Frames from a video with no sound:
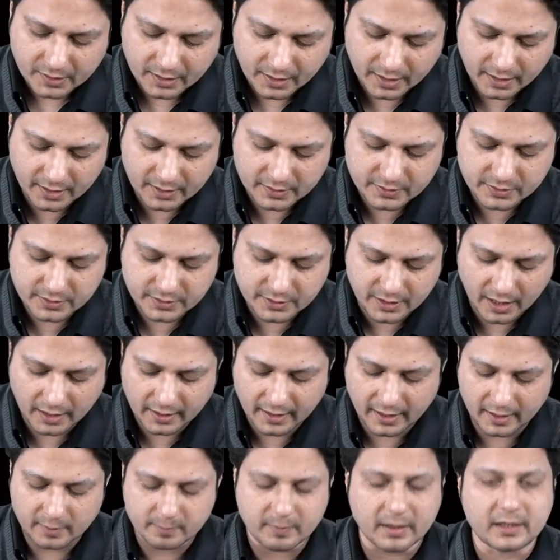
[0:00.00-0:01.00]
is
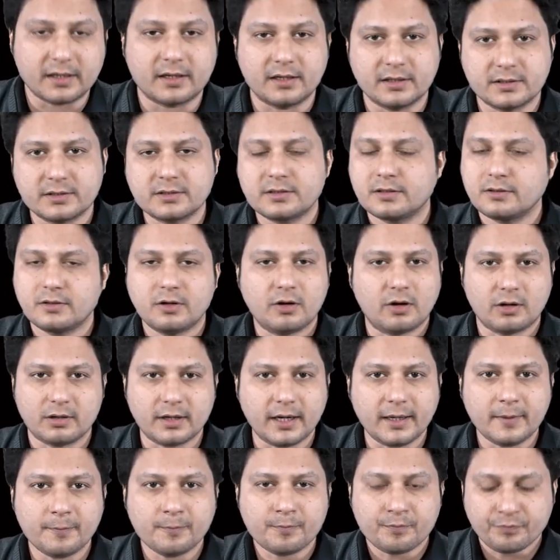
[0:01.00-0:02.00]
Young and Burgess. All
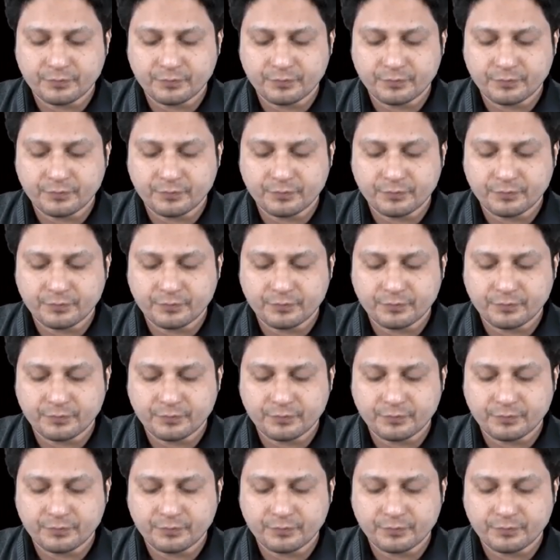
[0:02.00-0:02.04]
right.